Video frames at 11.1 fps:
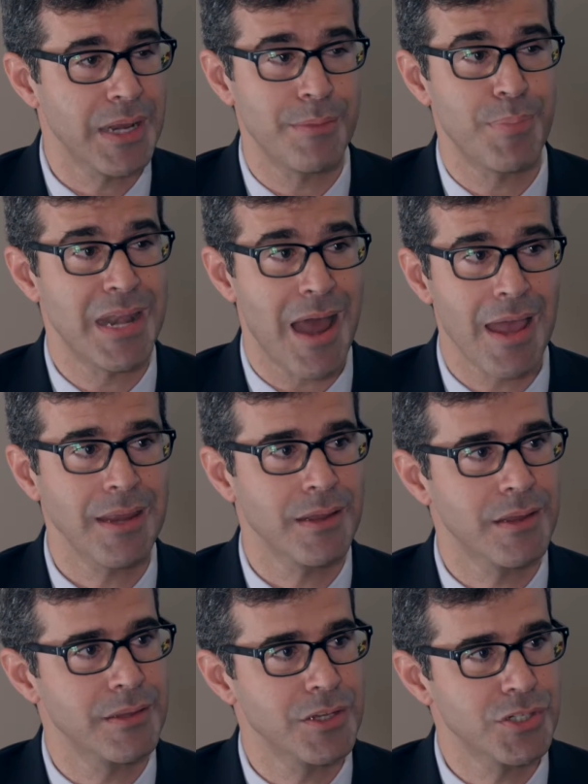and benign
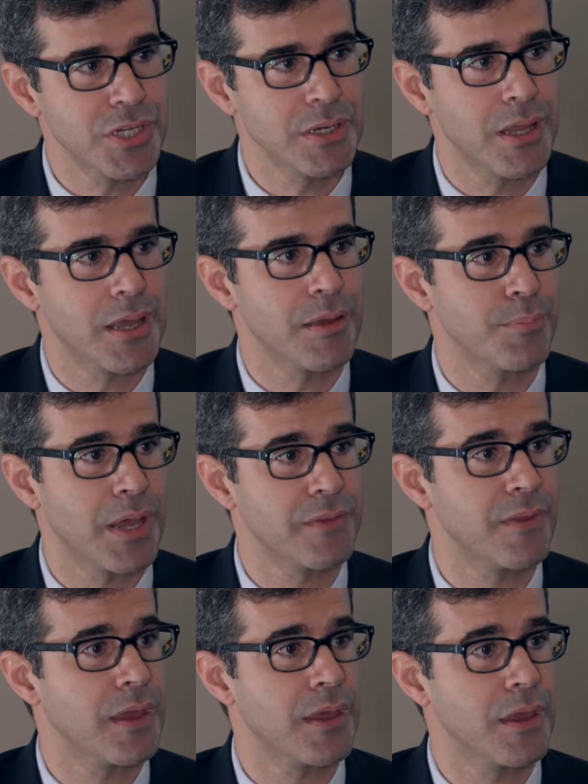condition,
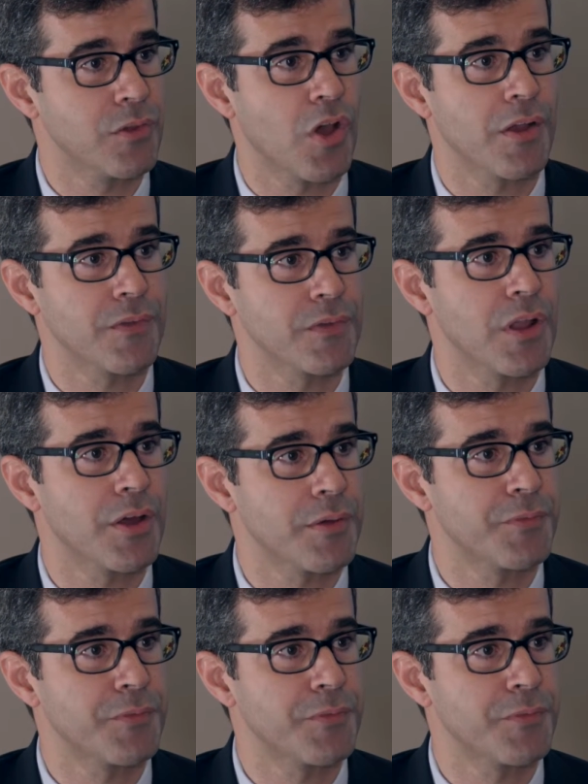but it causes a lot of